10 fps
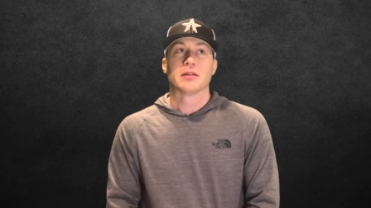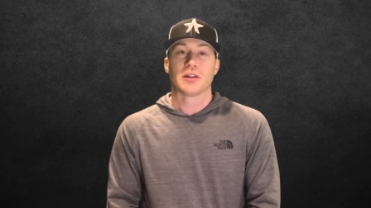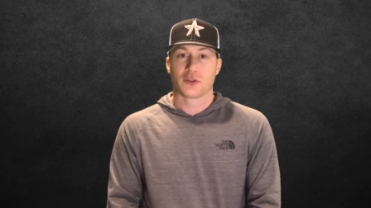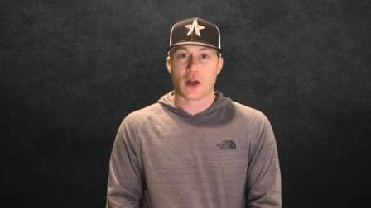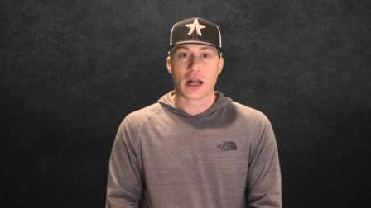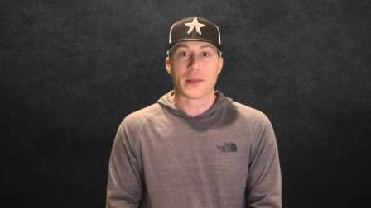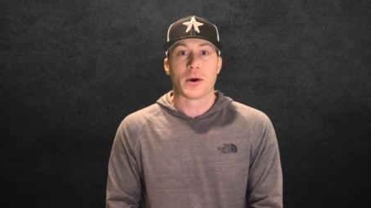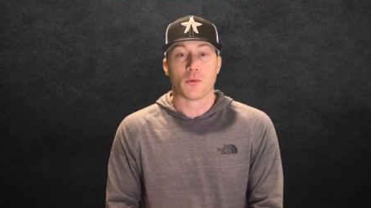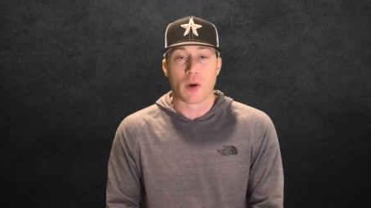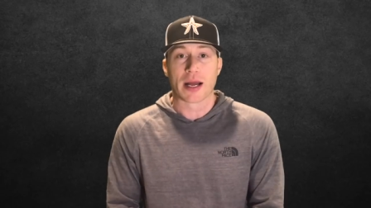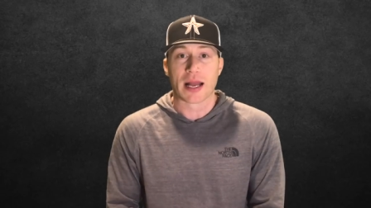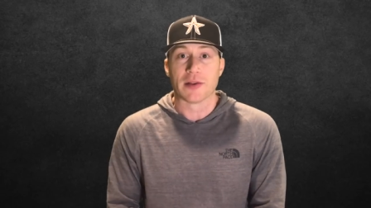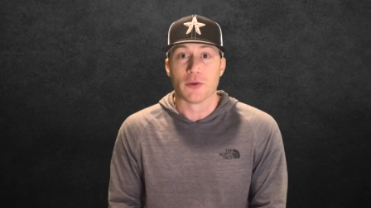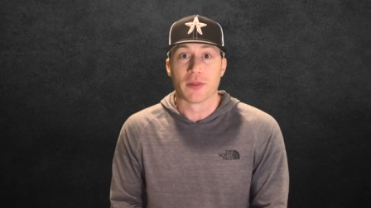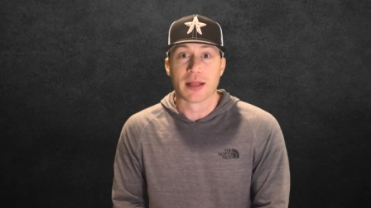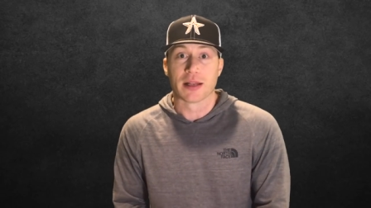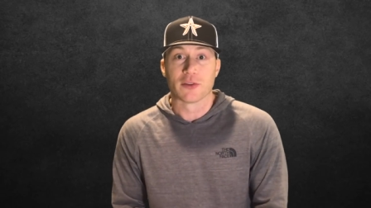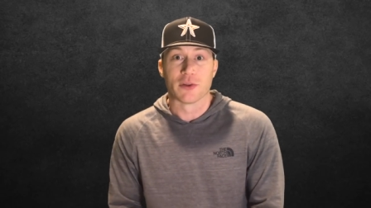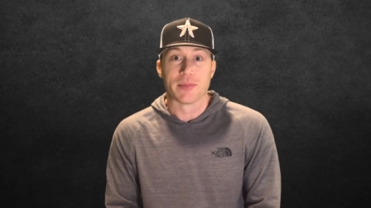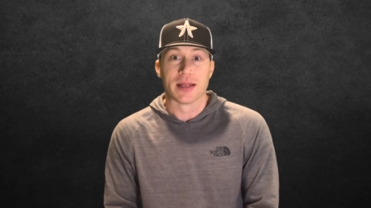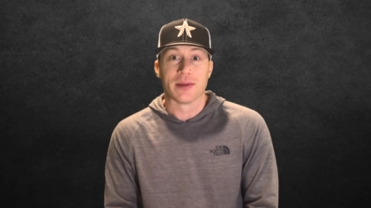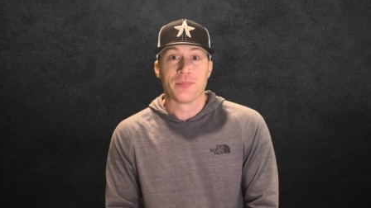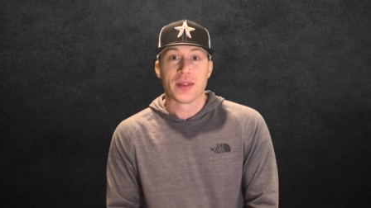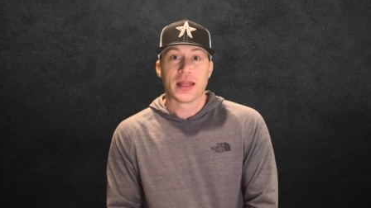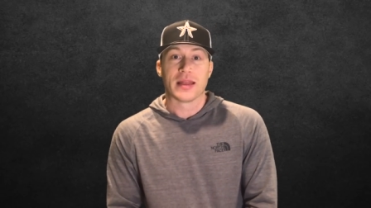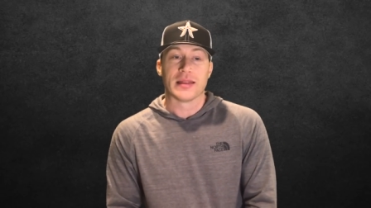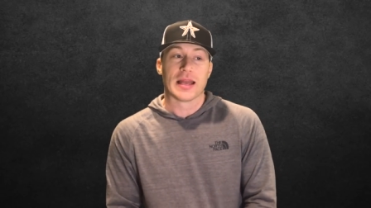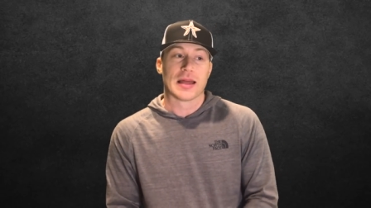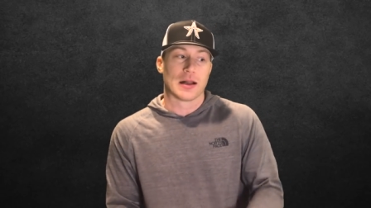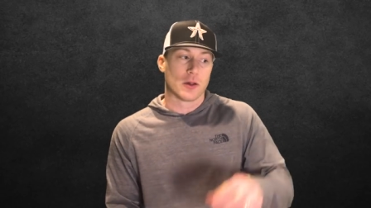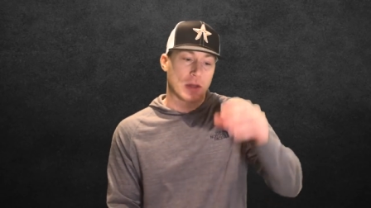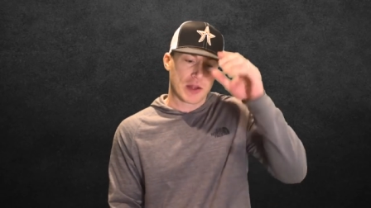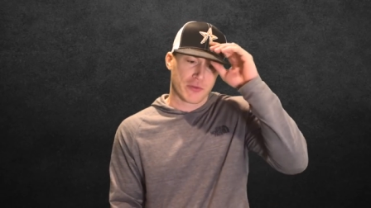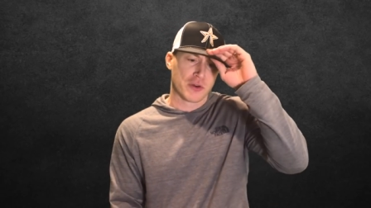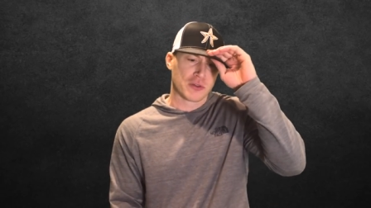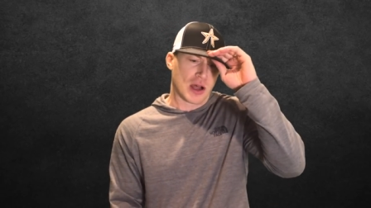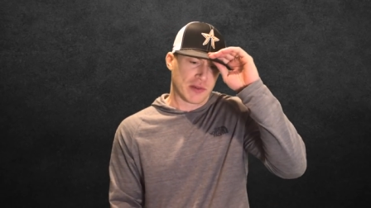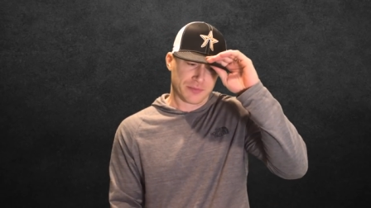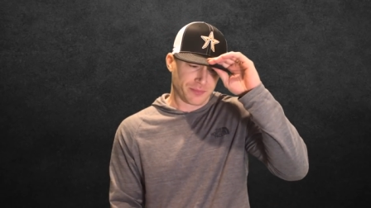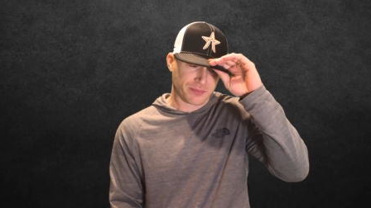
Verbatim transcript: Let's talk about why I do think it should be in the NL. Okay, first off,